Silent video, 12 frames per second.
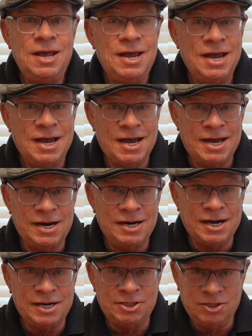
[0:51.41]
and
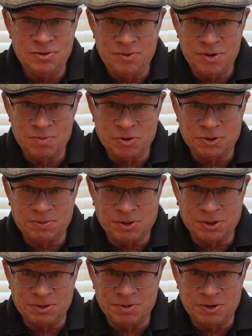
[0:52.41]
I shoot with
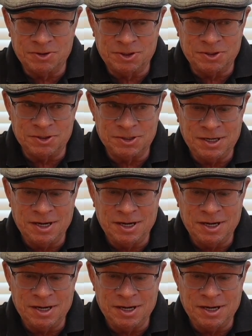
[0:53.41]
multiple exposures.